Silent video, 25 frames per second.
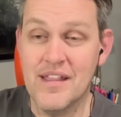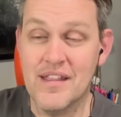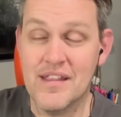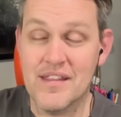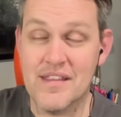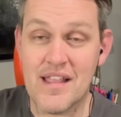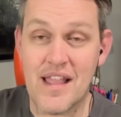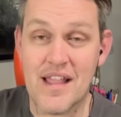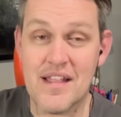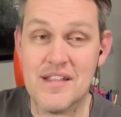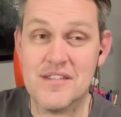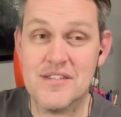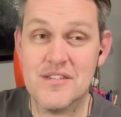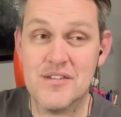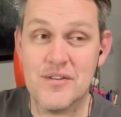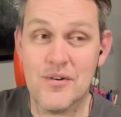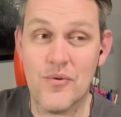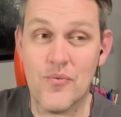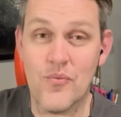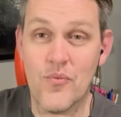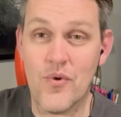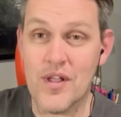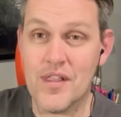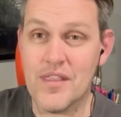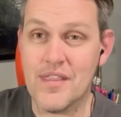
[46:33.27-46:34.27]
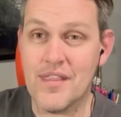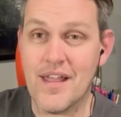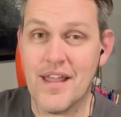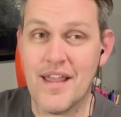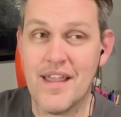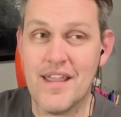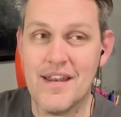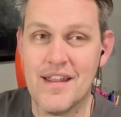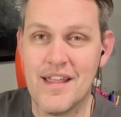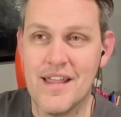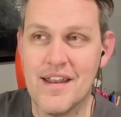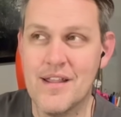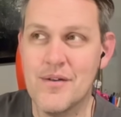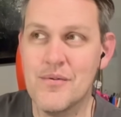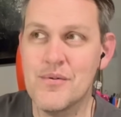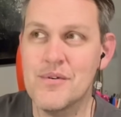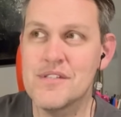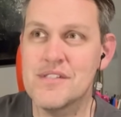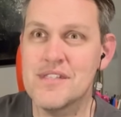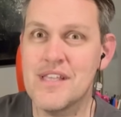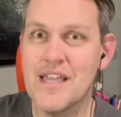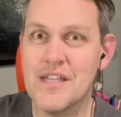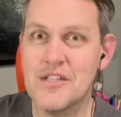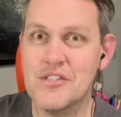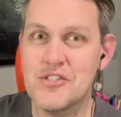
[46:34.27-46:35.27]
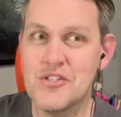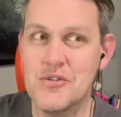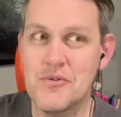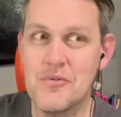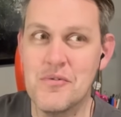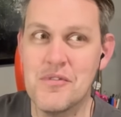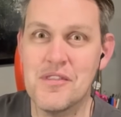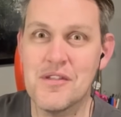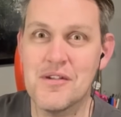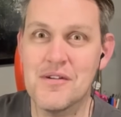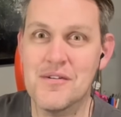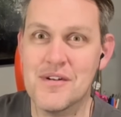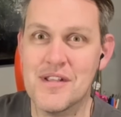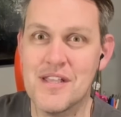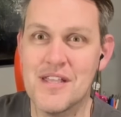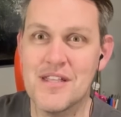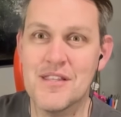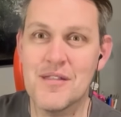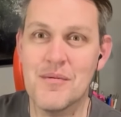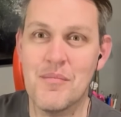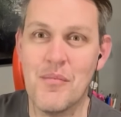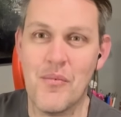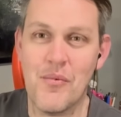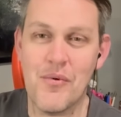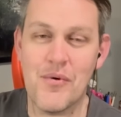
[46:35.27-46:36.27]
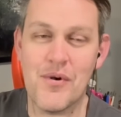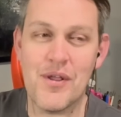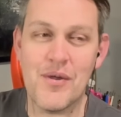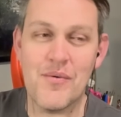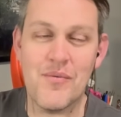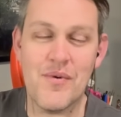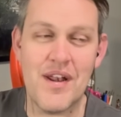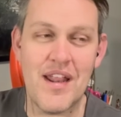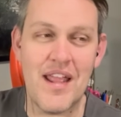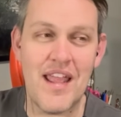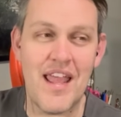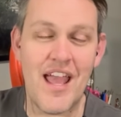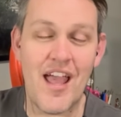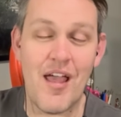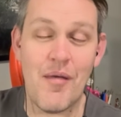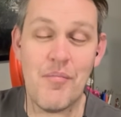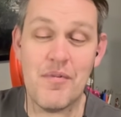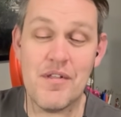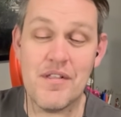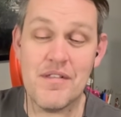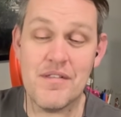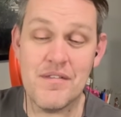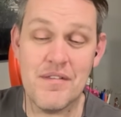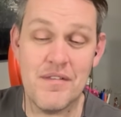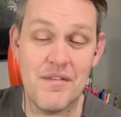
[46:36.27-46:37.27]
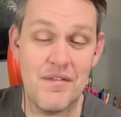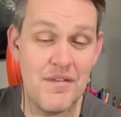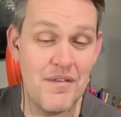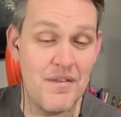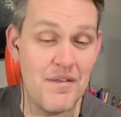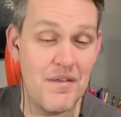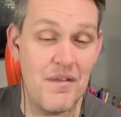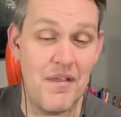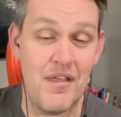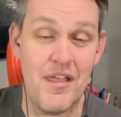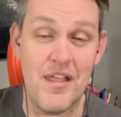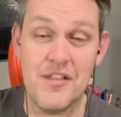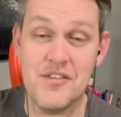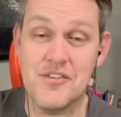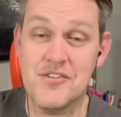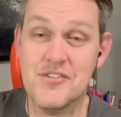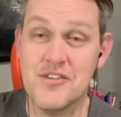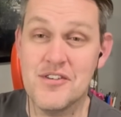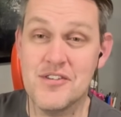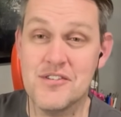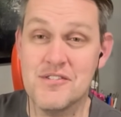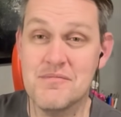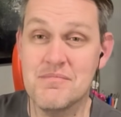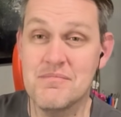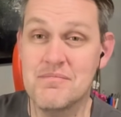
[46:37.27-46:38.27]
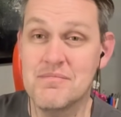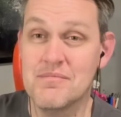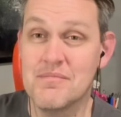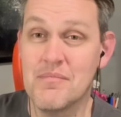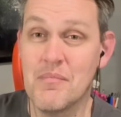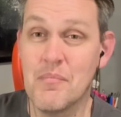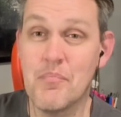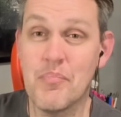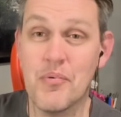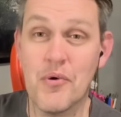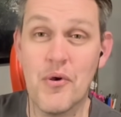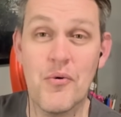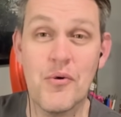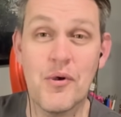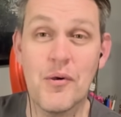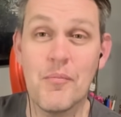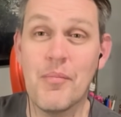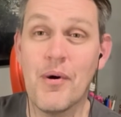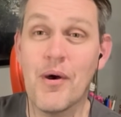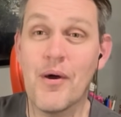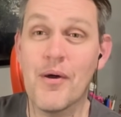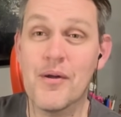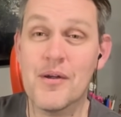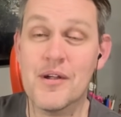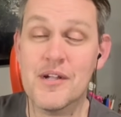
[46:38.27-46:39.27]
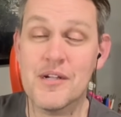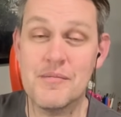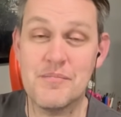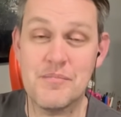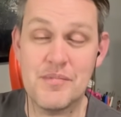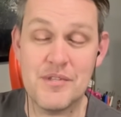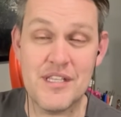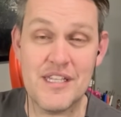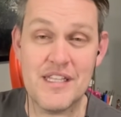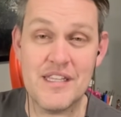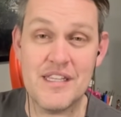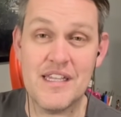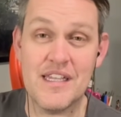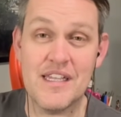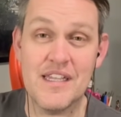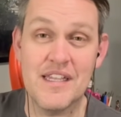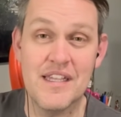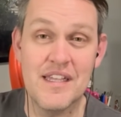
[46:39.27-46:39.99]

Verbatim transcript: Not until one night, and it was like 2:30 in the morning when it happened. It just broke apart completely.